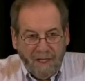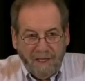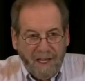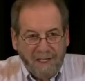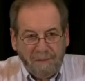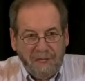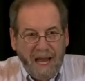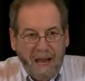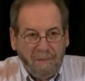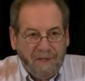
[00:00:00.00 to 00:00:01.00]
It has been
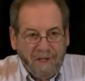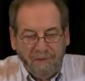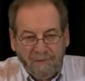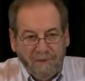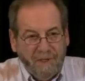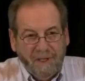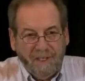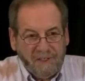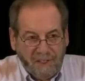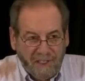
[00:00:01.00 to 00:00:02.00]
happening, and
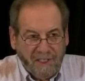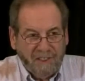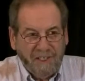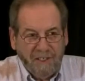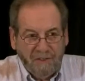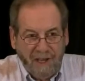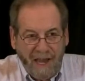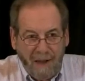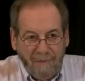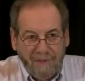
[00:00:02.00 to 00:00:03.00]
it's going to continue to
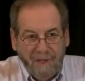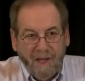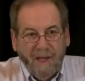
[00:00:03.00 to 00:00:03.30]
happen